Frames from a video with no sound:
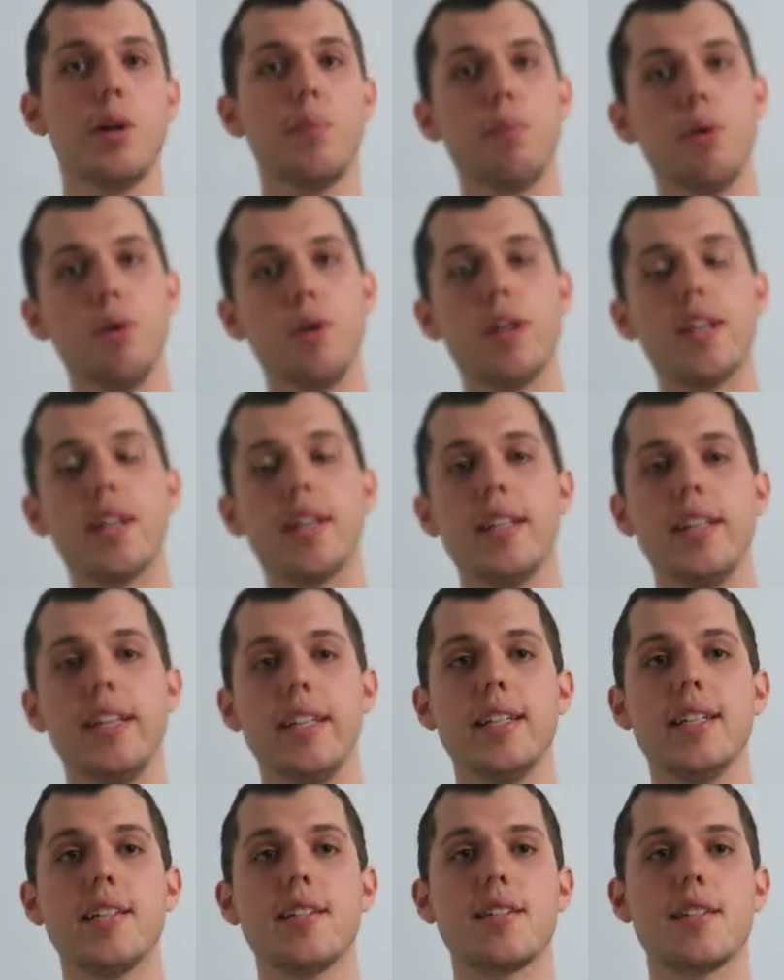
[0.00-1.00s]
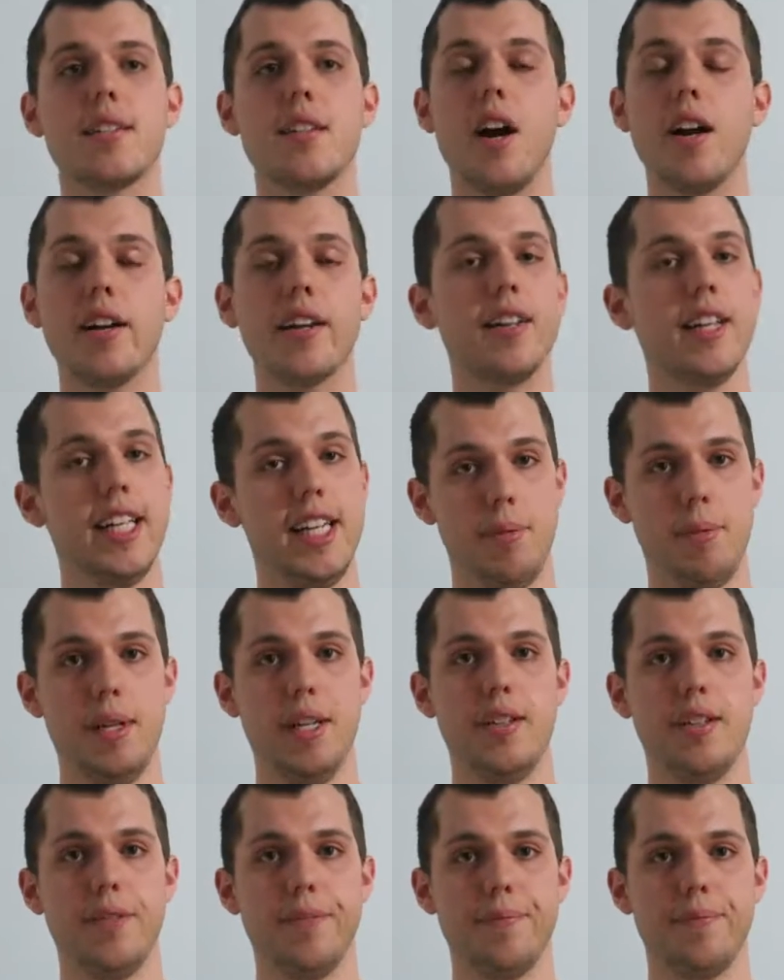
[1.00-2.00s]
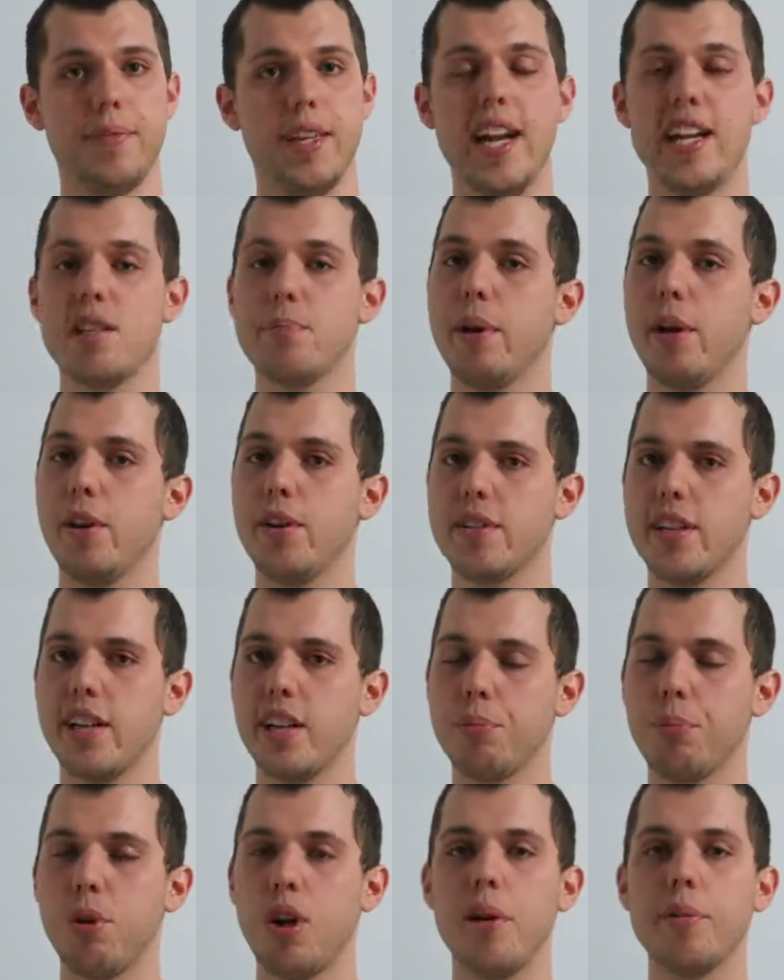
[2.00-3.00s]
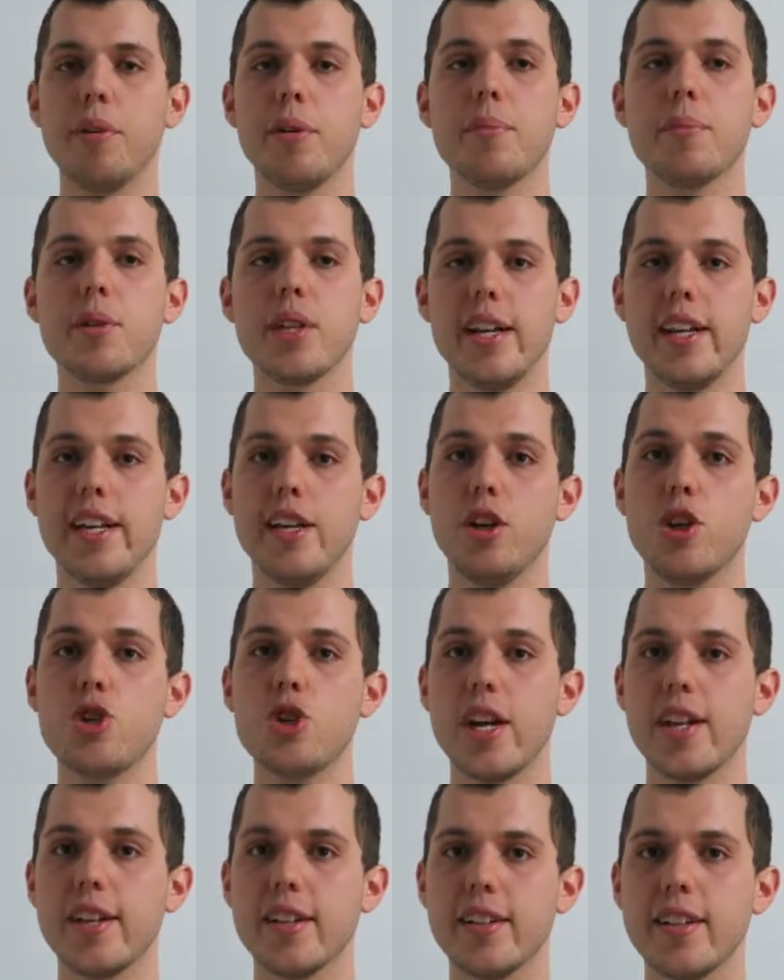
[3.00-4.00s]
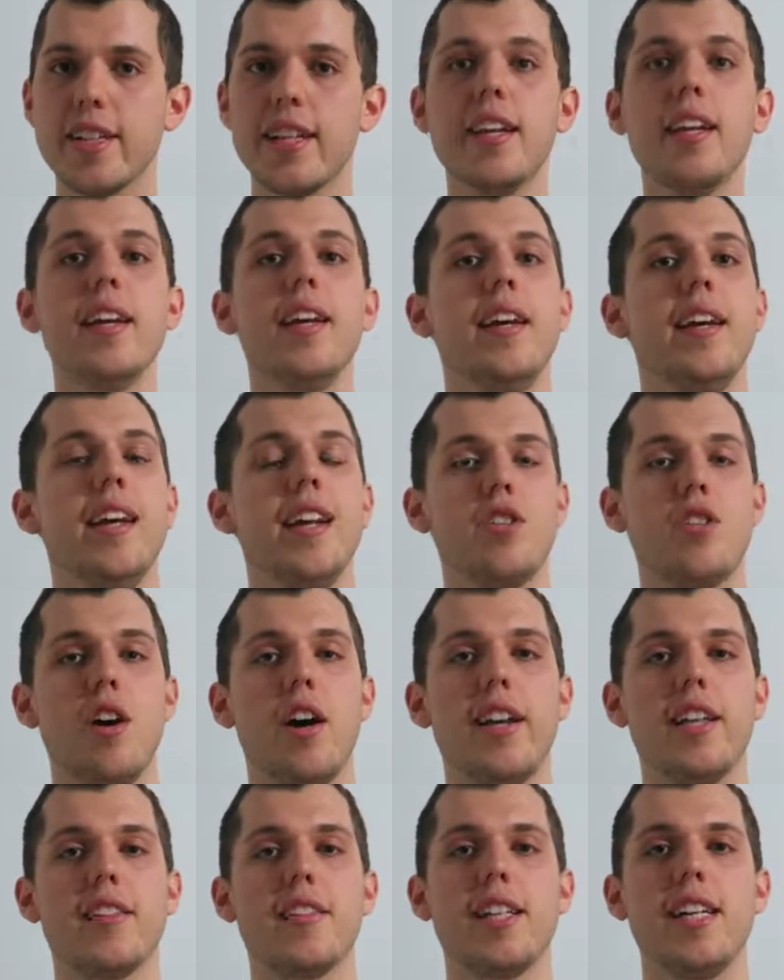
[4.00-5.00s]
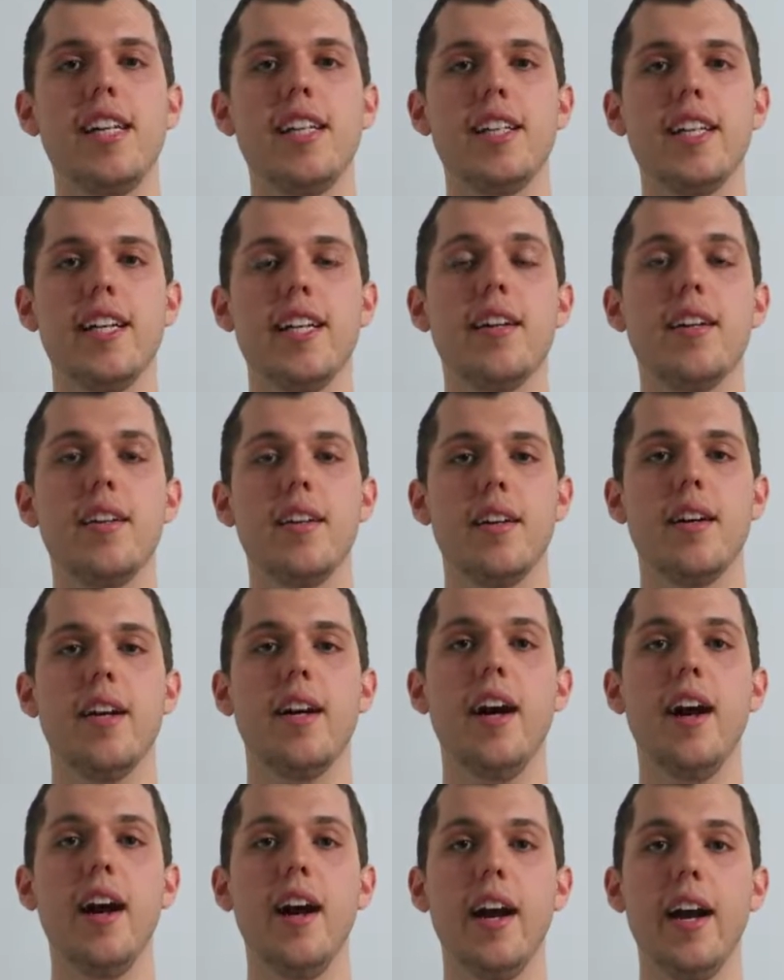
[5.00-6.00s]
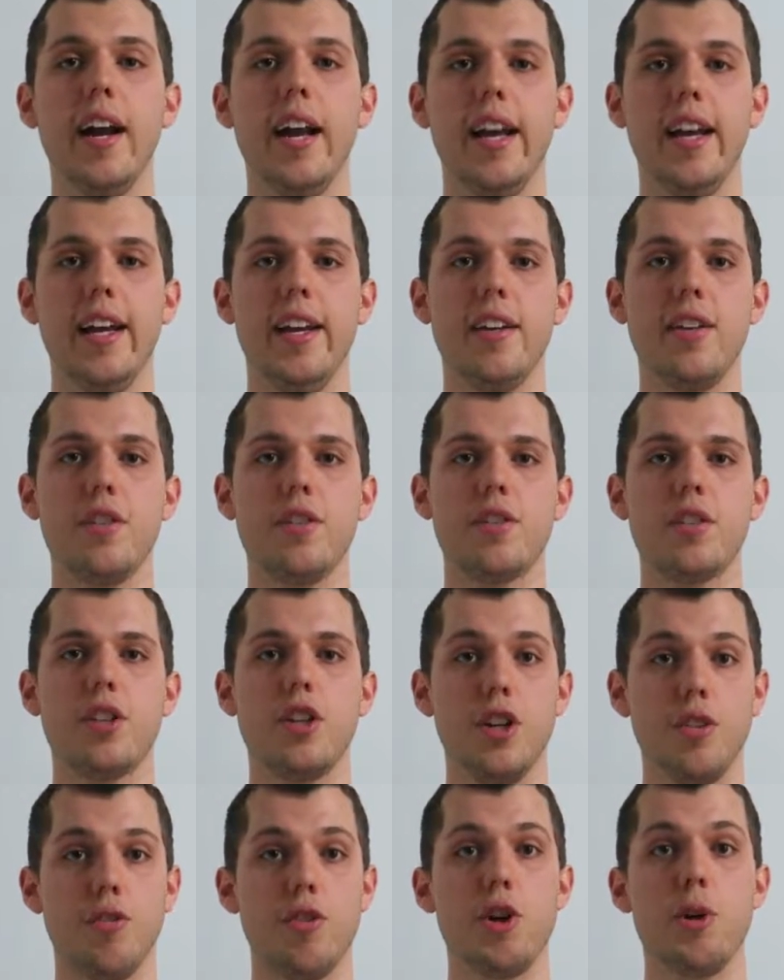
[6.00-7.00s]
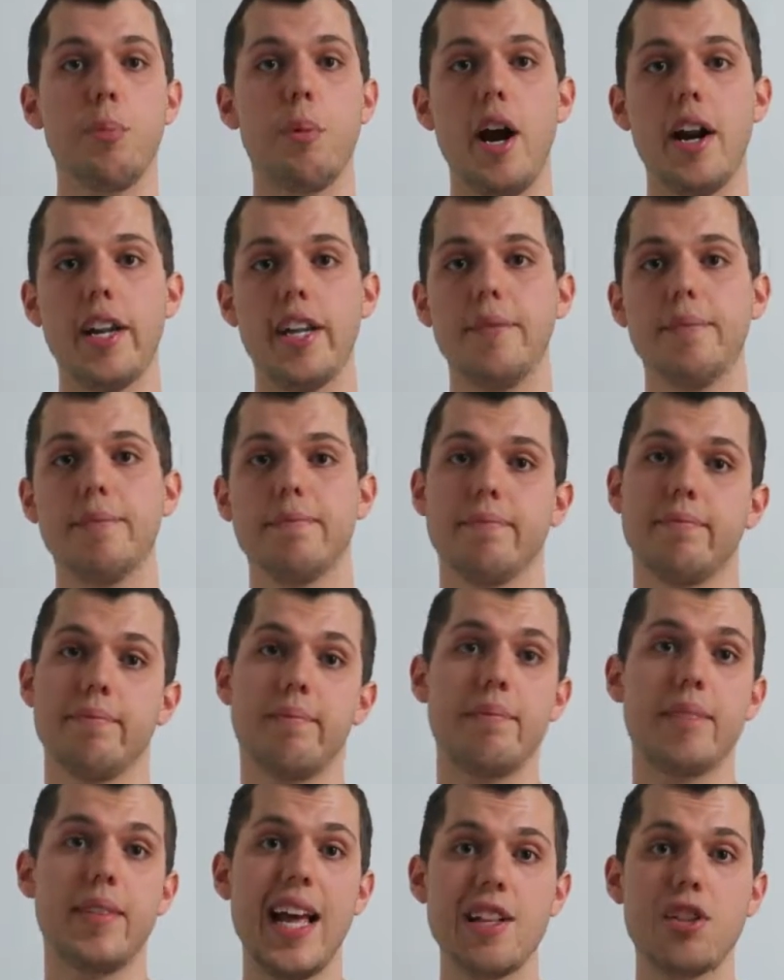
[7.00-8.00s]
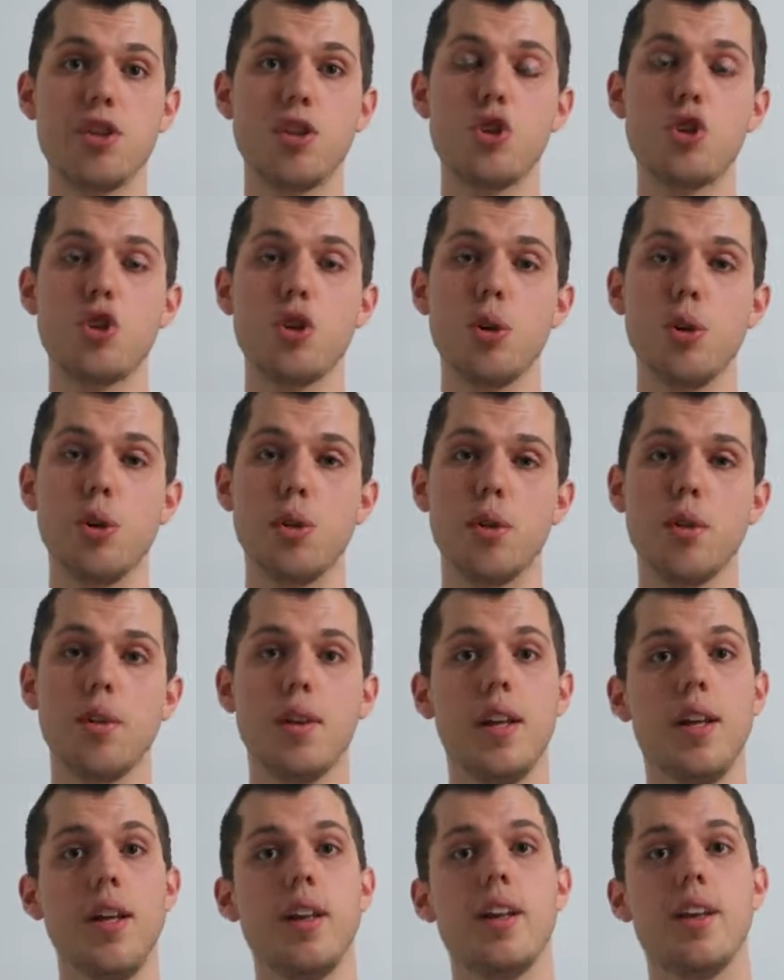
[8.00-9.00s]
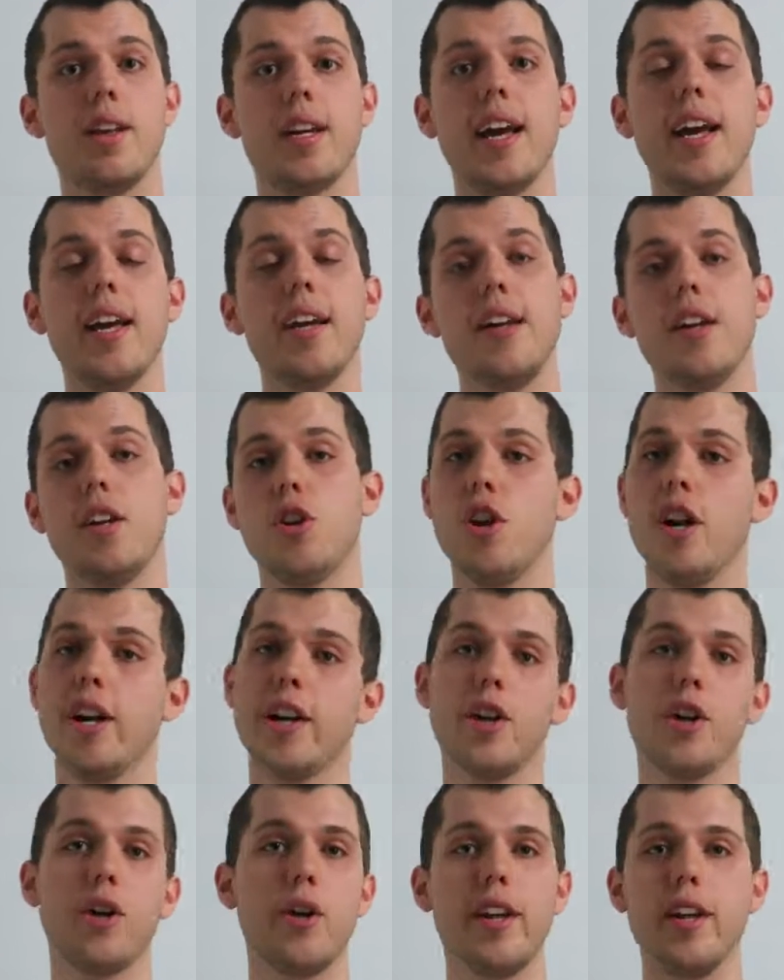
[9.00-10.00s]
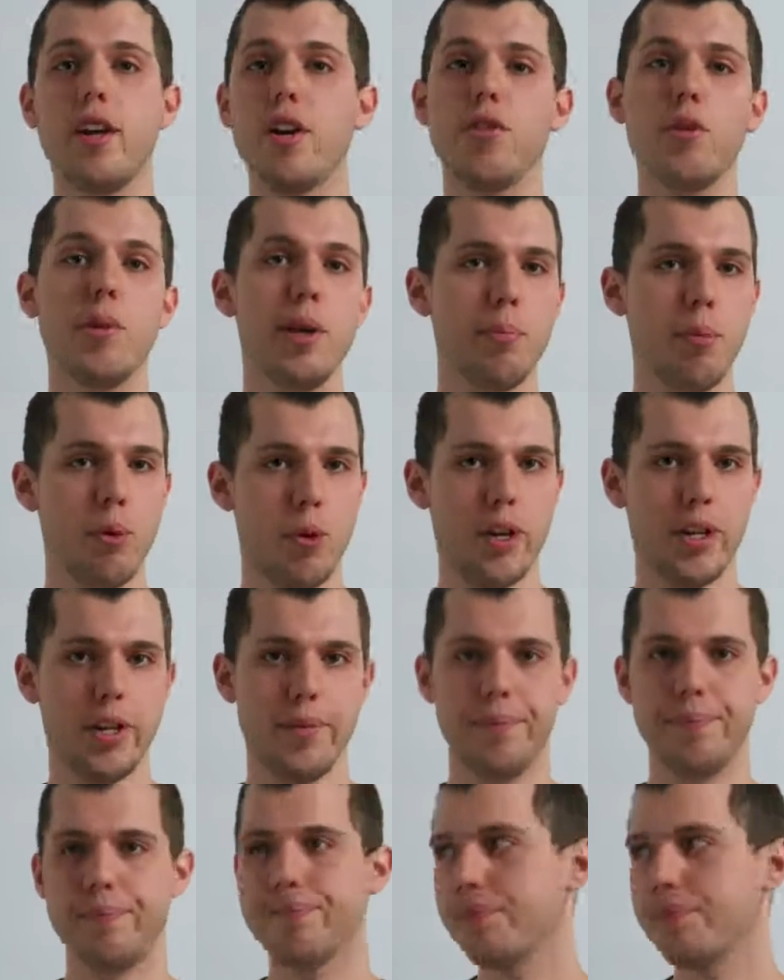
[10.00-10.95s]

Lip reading: Pork is not a clean meat. It has parasitic problems, and energetically, it's not as healing and good for your body. That's the truth. Okay? You're not going to go to hell if you eat pork.